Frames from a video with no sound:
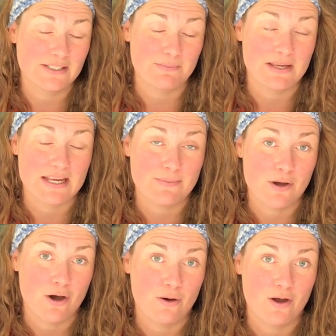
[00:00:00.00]
an
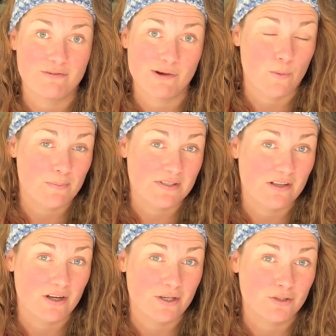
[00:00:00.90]
email over our
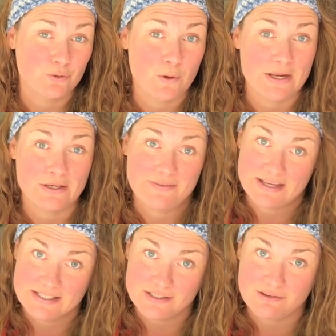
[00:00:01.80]
website or any of our
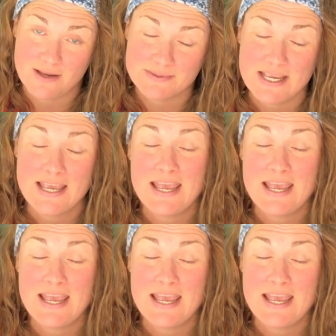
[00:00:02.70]
Instagrams.